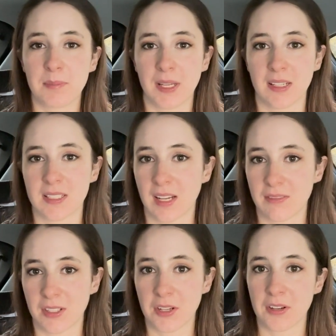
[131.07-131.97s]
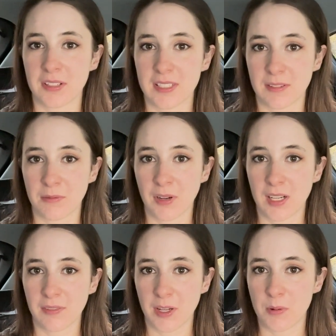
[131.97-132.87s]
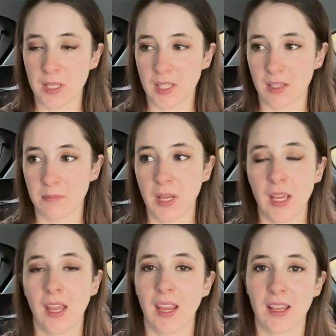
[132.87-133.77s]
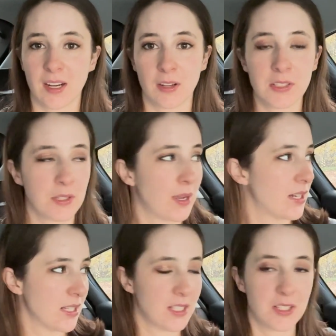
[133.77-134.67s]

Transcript: because I have the curtains in front if I want them, and I also added the